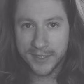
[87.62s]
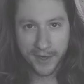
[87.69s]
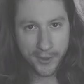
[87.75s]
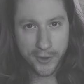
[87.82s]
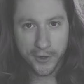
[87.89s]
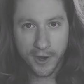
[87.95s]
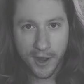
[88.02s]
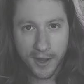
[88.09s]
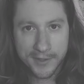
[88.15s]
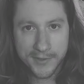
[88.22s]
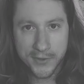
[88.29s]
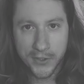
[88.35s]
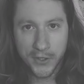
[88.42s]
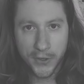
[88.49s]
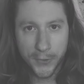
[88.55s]
sit at their
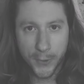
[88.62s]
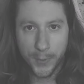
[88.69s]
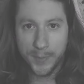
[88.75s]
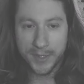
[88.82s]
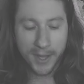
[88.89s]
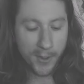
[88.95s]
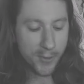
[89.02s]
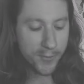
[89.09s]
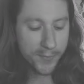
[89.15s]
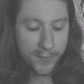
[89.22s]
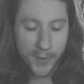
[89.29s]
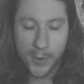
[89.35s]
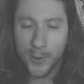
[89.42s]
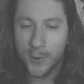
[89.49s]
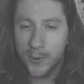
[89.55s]
hostel, they'll be on their
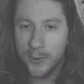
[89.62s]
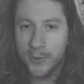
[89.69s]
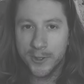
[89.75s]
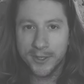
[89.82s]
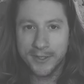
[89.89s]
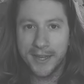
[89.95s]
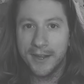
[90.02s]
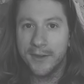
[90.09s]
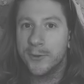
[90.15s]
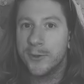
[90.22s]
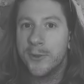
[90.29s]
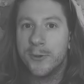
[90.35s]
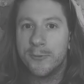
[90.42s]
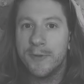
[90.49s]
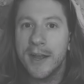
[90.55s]
phone, they'll tailor
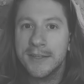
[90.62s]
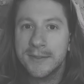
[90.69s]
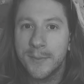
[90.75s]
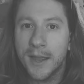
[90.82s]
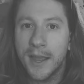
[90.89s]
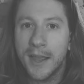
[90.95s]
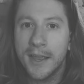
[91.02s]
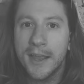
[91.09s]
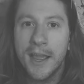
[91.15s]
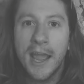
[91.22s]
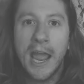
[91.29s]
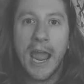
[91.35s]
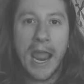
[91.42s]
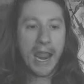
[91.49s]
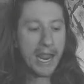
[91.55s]
their resume,
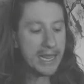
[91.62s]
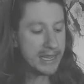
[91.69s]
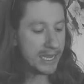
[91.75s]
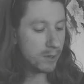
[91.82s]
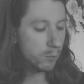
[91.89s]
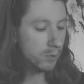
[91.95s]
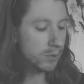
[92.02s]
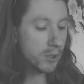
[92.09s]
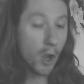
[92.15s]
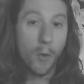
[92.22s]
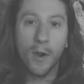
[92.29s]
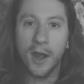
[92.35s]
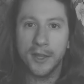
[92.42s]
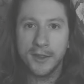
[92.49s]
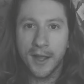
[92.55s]
and they will go
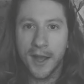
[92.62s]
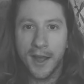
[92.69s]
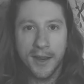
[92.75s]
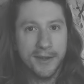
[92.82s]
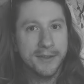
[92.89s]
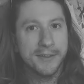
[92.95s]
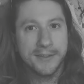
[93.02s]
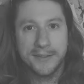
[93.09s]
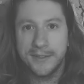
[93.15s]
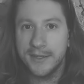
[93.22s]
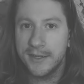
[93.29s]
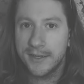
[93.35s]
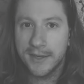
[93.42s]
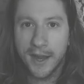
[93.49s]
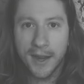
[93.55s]
online to
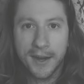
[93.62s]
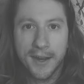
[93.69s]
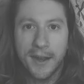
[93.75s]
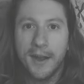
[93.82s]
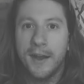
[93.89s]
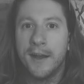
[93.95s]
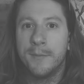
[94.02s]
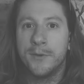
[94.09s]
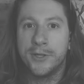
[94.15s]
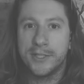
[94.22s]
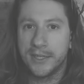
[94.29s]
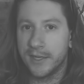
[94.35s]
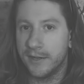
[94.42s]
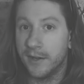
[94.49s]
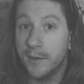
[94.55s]
seek.com or to
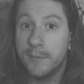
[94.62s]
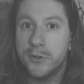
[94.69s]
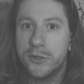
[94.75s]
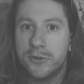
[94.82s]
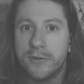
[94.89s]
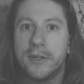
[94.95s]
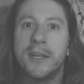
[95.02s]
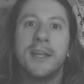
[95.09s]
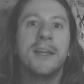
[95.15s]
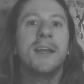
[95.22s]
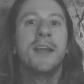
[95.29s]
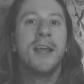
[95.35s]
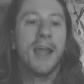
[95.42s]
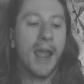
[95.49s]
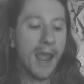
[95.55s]
Gumtree,
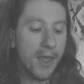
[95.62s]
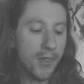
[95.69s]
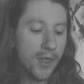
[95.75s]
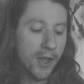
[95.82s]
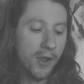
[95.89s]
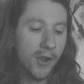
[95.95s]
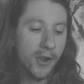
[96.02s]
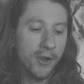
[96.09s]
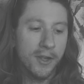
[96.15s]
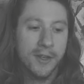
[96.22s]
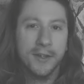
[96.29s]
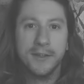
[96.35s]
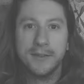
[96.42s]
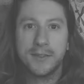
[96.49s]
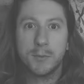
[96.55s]
and they'll
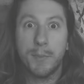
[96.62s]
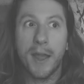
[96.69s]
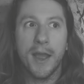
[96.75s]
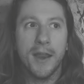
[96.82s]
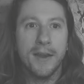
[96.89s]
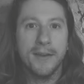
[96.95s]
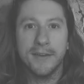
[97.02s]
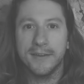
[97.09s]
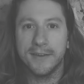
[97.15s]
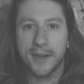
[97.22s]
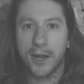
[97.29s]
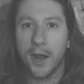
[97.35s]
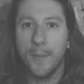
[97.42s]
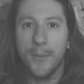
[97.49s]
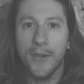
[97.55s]
spend a
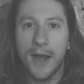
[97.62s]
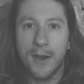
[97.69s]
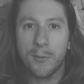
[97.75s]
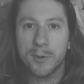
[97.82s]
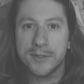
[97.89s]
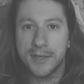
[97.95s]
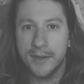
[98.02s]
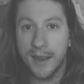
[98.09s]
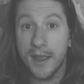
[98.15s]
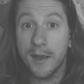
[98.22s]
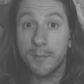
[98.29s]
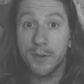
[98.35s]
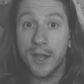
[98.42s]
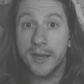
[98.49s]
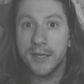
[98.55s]
couple hours a day
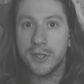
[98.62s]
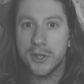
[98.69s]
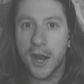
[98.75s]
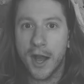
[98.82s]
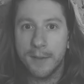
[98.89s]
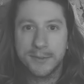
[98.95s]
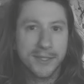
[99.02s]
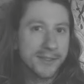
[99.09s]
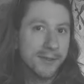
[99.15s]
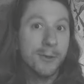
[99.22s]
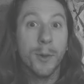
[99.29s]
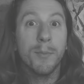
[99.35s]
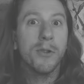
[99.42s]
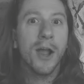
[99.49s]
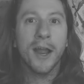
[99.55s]
applying to jobs because they'll
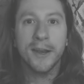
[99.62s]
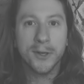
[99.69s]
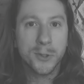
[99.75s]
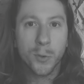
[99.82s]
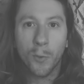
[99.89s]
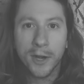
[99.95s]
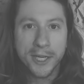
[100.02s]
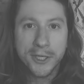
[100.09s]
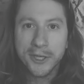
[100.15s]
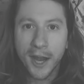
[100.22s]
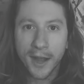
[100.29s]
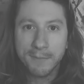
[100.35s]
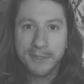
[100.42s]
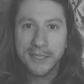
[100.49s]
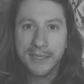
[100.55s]
apply to 20
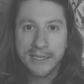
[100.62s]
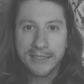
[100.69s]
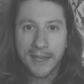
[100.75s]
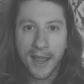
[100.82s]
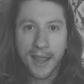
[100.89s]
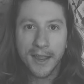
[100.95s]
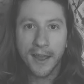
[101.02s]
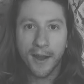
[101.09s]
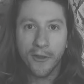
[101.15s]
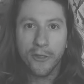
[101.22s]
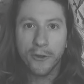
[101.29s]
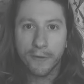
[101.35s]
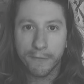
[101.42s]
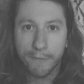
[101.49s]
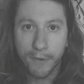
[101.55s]
jobs in a day on
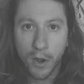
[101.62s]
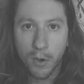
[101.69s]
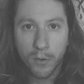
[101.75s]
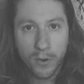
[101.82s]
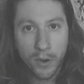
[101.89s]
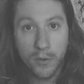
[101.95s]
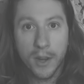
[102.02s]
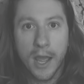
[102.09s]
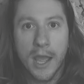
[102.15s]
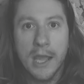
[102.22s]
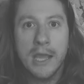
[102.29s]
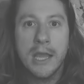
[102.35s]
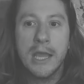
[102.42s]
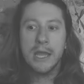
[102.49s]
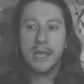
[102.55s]
their phone, okay?